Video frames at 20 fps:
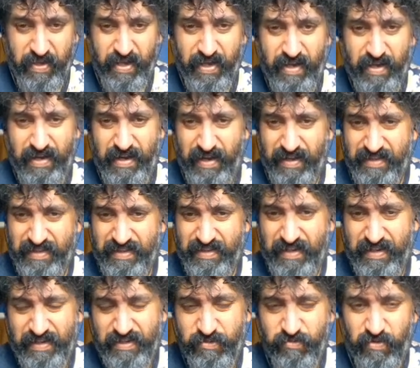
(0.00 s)
Uh, I
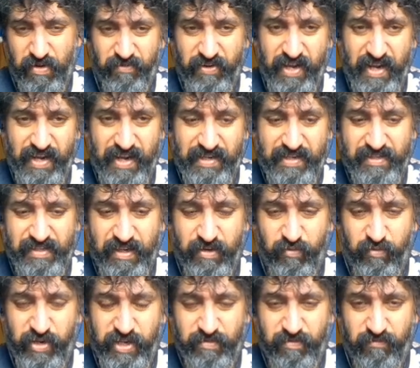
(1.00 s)
think it's roughly eight to
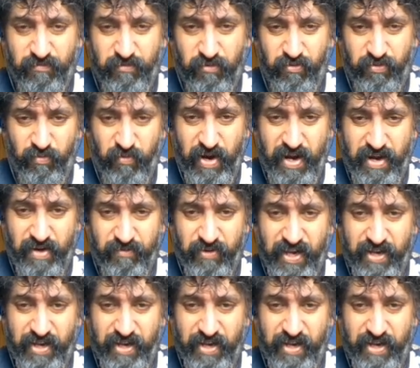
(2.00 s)
ten weeks before the Reign of